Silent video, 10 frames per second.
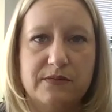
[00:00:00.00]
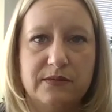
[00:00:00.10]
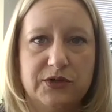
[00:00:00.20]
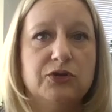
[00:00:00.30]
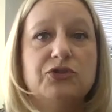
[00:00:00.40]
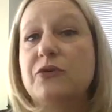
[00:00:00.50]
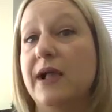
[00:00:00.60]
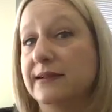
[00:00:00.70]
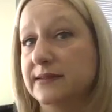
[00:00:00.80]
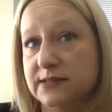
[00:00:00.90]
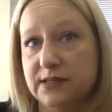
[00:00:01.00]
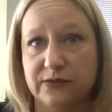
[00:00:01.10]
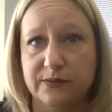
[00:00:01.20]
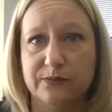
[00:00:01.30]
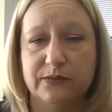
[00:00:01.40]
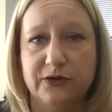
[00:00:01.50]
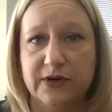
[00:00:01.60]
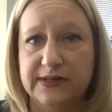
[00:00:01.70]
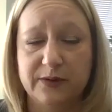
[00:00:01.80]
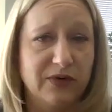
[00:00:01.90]
show trends of
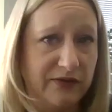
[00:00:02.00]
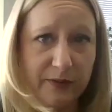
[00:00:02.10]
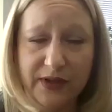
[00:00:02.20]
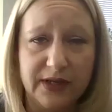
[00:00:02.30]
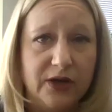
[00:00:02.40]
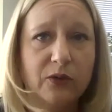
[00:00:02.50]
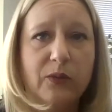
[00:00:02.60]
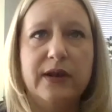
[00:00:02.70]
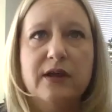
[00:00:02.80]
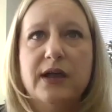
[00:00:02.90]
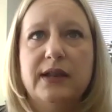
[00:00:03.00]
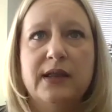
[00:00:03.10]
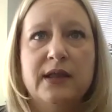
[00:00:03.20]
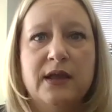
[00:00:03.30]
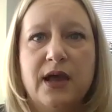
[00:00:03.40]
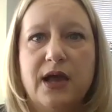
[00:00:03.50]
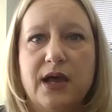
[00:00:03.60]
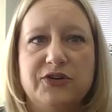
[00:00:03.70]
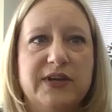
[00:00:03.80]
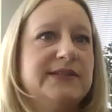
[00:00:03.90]
increasing profitability or whatnot,
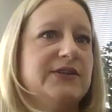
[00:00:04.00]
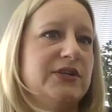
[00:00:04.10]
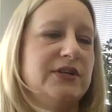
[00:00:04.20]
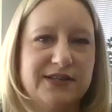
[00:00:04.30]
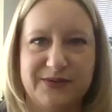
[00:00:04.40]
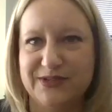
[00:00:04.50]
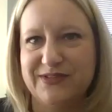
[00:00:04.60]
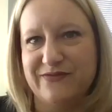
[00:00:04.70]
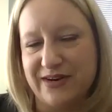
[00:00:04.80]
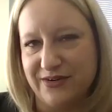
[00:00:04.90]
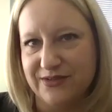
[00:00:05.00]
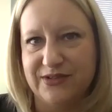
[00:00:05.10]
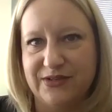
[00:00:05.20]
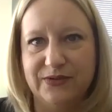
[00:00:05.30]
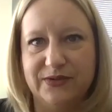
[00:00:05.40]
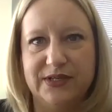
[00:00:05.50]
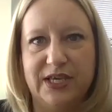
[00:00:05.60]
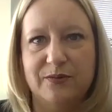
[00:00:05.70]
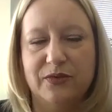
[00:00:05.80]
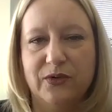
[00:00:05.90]
transition customers and vendors to
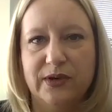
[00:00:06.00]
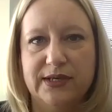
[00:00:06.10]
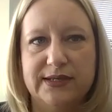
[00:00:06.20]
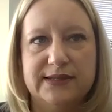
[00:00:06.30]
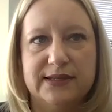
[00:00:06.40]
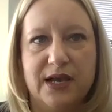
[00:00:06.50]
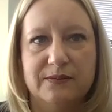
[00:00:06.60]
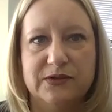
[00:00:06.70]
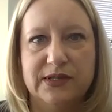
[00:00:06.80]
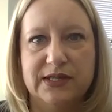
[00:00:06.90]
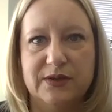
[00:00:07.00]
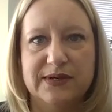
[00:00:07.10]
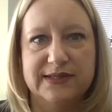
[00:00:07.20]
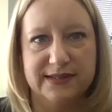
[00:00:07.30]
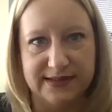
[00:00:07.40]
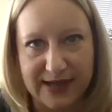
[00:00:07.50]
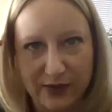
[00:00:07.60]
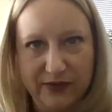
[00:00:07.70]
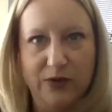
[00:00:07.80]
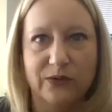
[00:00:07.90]
key employees, so that the business is out
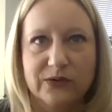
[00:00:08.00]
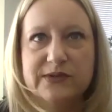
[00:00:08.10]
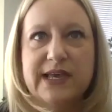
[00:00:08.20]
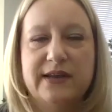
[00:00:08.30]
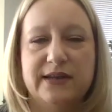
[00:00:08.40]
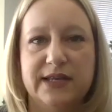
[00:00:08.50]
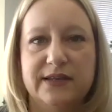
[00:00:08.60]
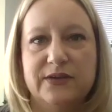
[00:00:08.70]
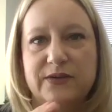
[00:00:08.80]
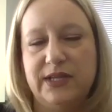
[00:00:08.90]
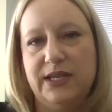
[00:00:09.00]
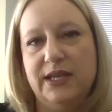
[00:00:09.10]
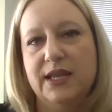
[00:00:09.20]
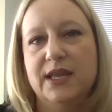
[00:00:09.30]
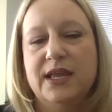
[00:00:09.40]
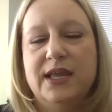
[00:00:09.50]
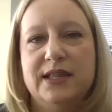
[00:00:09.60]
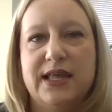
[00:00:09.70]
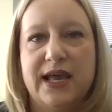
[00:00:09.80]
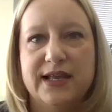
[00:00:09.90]
of the owner's head and into the
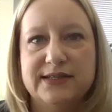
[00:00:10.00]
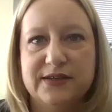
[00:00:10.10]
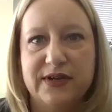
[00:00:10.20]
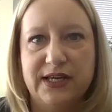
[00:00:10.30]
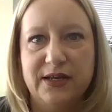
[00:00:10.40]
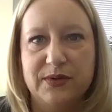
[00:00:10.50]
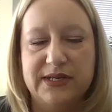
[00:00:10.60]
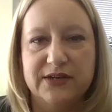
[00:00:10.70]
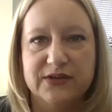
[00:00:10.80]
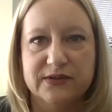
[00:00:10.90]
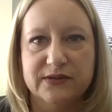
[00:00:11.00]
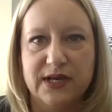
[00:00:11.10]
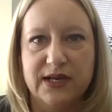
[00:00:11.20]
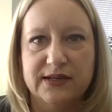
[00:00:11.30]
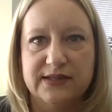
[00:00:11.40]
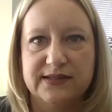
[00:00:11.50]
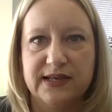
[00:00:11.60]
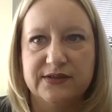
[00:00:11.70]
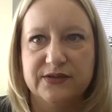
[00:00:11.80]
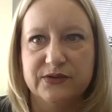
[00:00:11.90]
heads of any potential
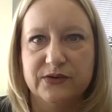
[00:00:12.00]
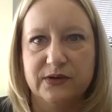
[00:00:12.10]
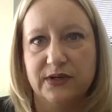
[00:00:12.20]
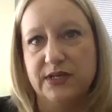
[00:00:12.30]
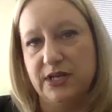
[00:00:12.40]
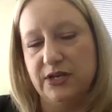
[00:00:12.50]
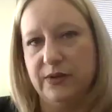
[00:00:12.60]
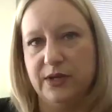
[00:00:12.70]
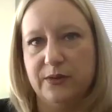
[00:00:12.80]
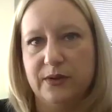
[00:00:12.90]
successors or continuing